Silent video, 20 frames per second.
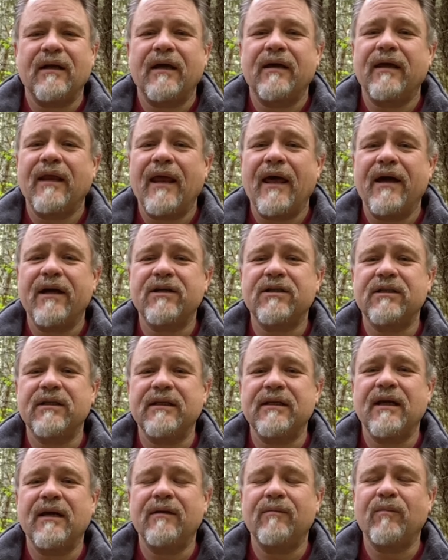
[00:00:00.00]
I can
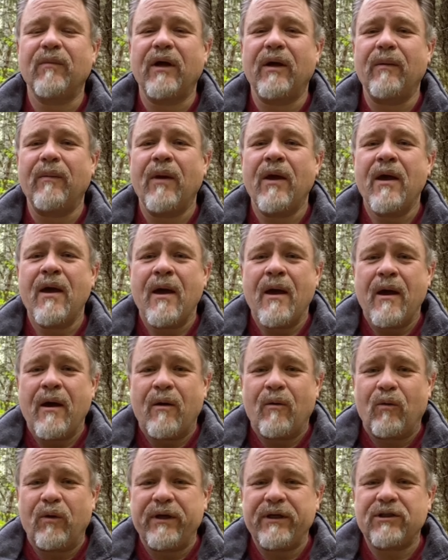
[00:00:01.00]
actually hit my
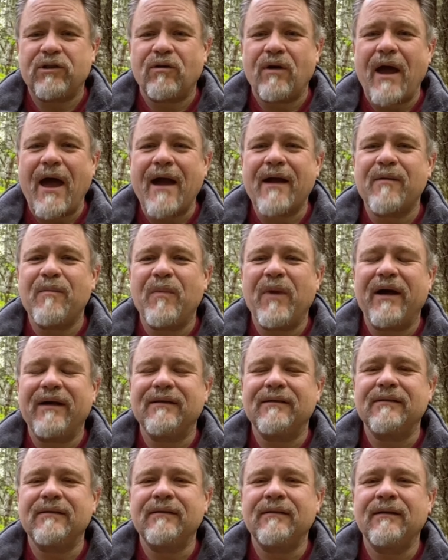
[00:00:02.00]
retrack
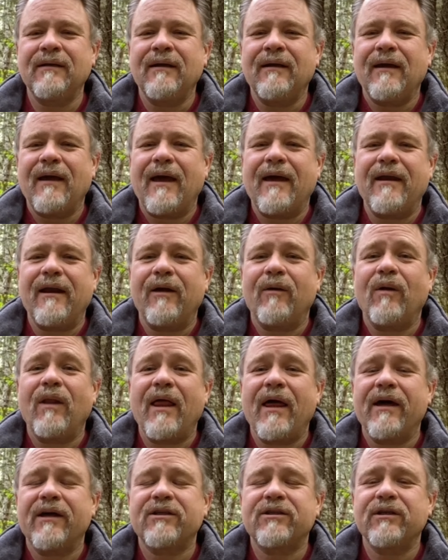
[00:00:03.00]
button and it will
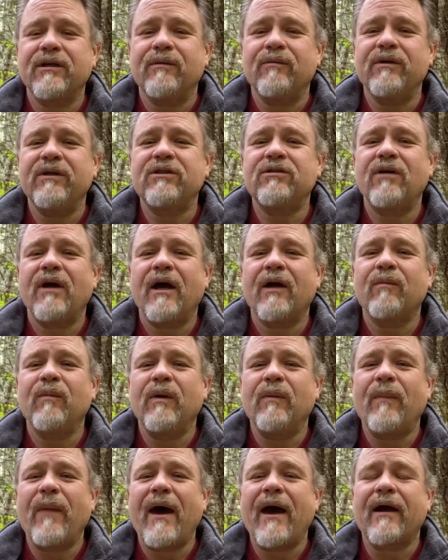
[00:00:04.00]
actually retrack
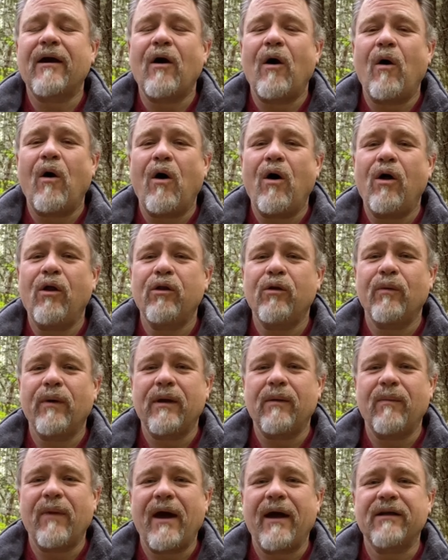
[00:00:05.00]
me back all the
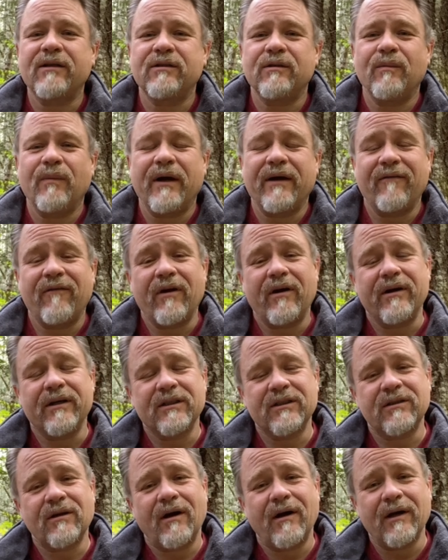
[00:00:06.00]
way back to my very
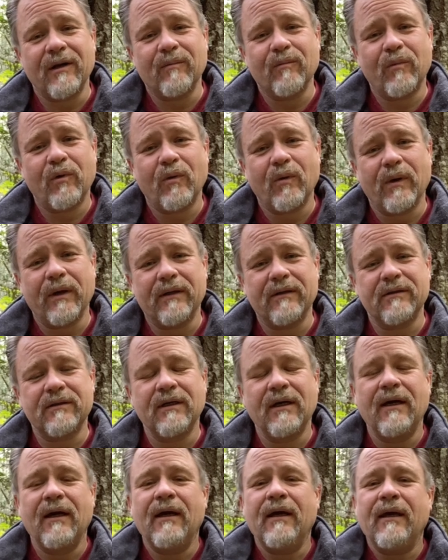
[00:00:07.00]
starting point.
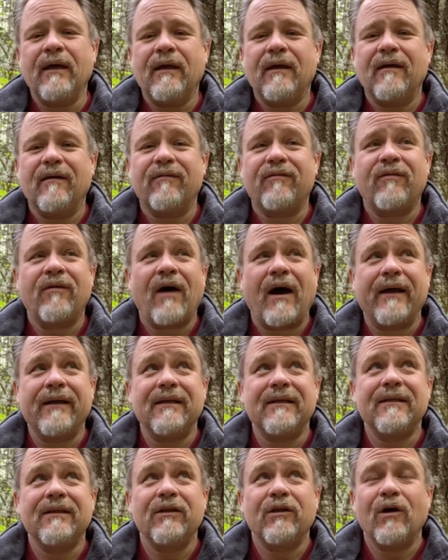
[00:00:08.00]
If I
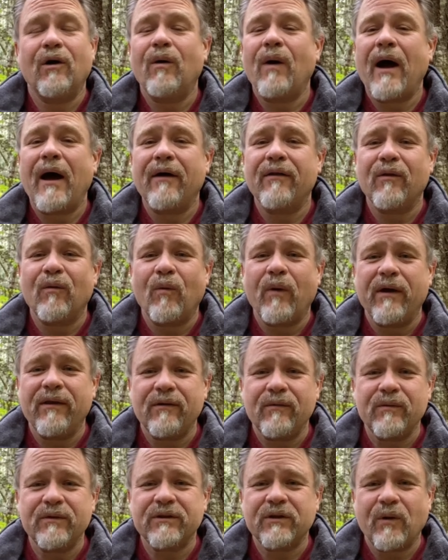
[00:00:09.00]
didn't know how the
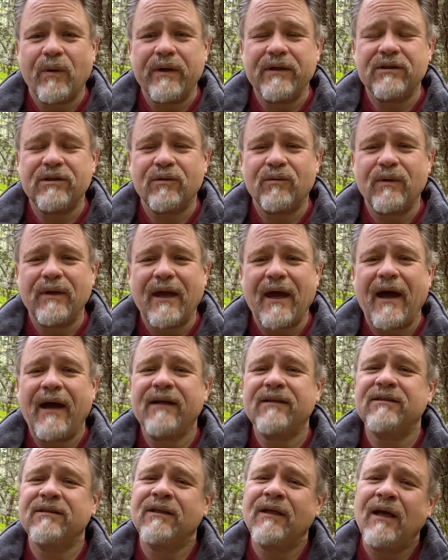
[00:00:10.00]
weather was going to
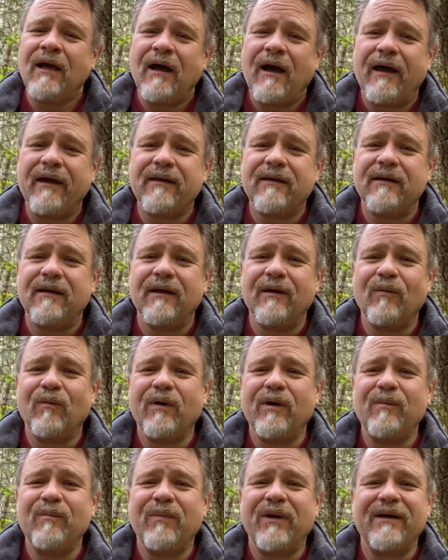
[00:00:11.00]
react, I could hit
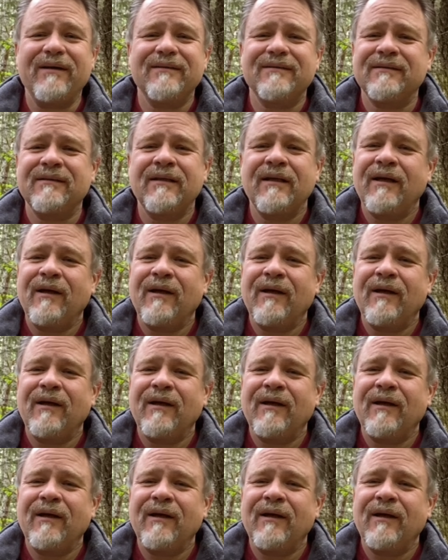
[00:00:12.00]
one button